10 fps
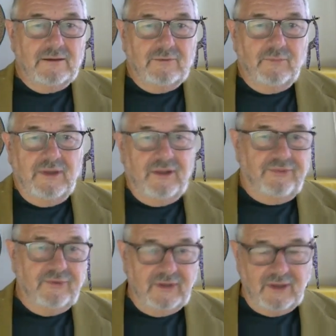We had
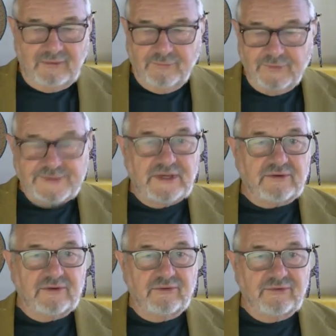38 voice
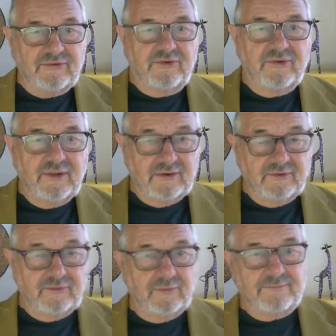actors turn that
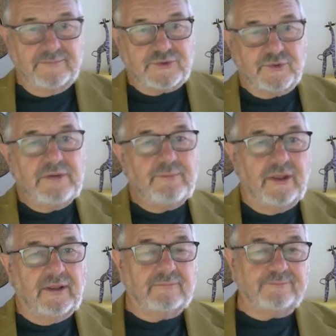into a
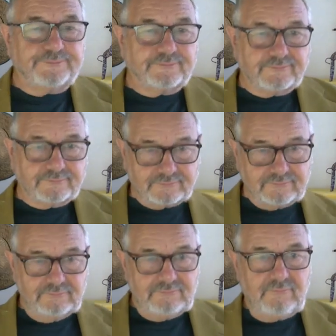screenplay
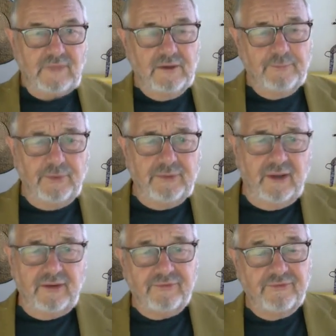and a
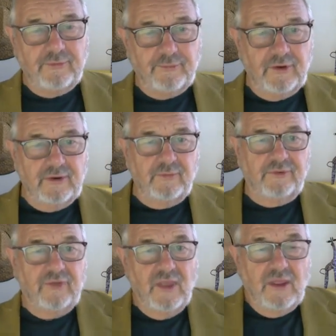podcast. And so Brian
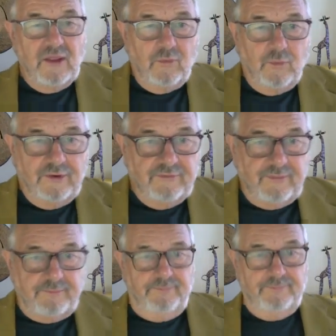was one of
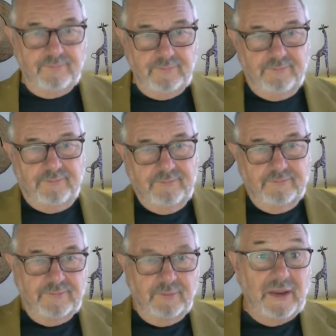
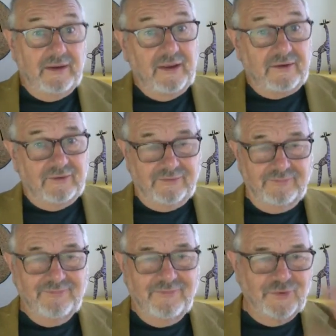the main actors,
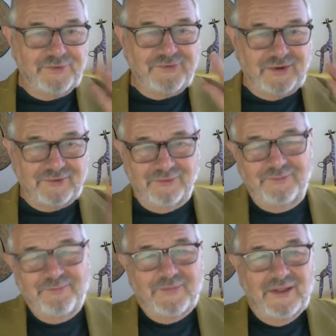voice
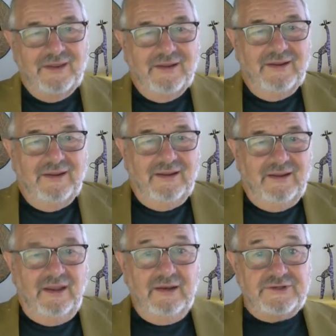actors.
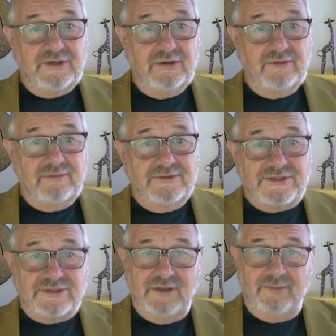And so
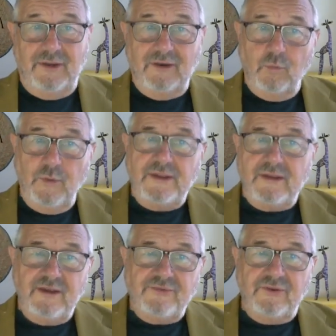about a week
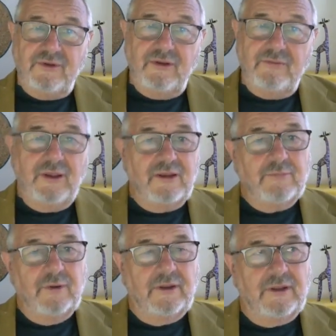after I made
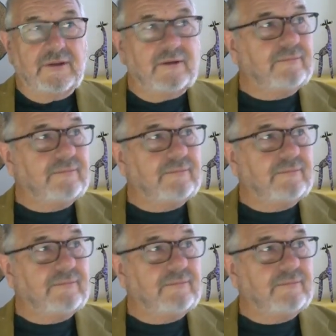my